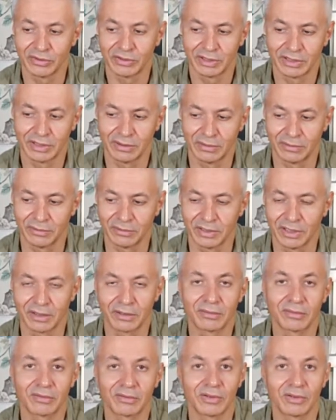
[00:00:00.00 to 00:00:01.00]
in the
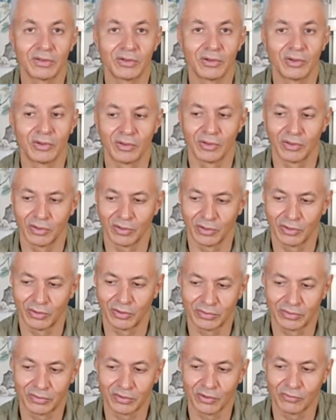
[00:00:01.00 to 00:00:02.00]
next
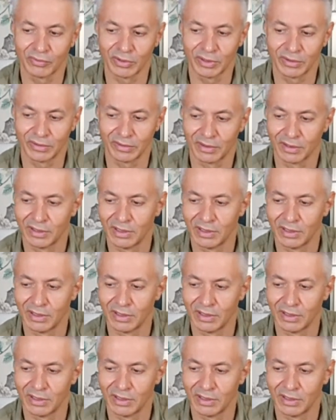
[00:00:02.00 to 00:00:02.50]
stories.